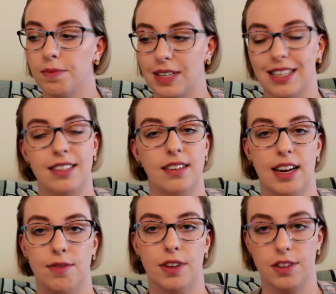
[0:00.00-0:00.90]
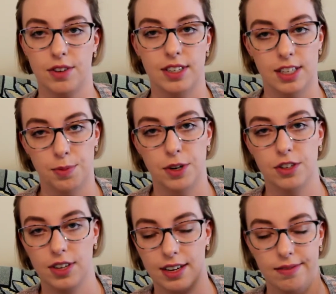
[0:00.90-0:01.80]
Because I still have all the dresses I
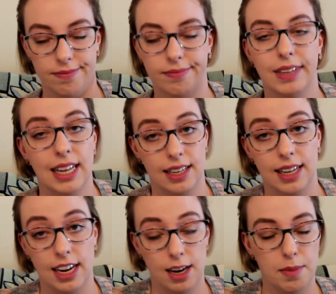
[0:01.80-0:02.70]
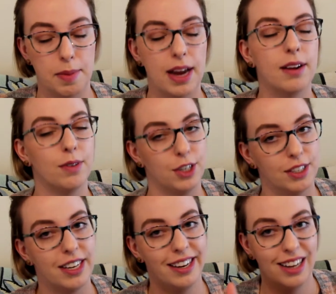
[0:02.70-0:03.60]
purged like laying on my bed, which
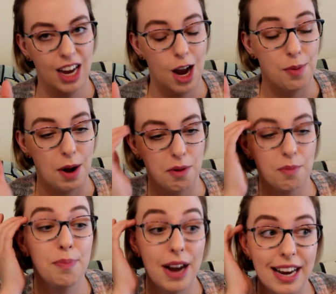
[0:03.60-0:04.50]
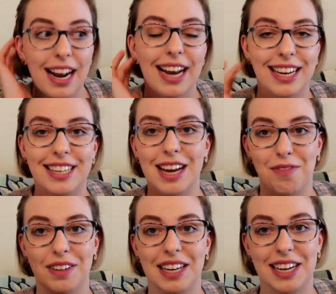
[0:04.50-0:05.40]
is a problem, but I can
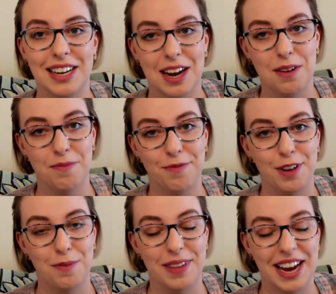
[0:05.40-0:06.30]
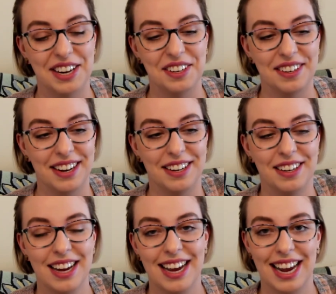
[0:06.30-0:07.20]
definitely film that and kind of
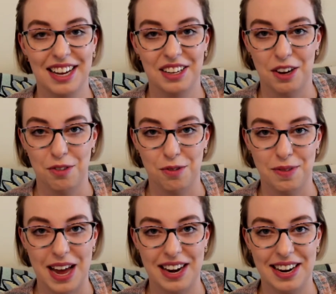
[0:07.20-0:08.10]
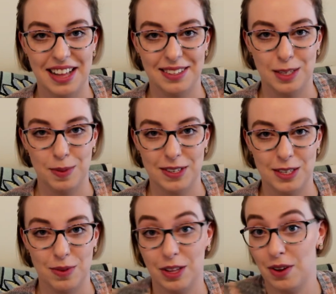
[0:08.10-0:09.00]
go through that analysis
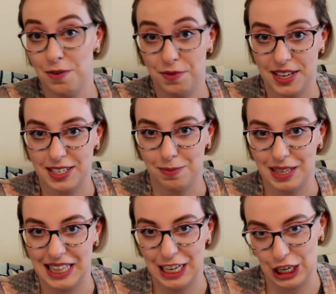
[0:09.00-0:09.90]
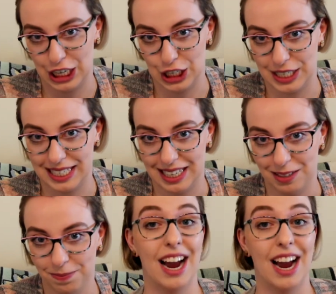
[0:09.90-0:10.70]
process with you if that's something that you're interested in.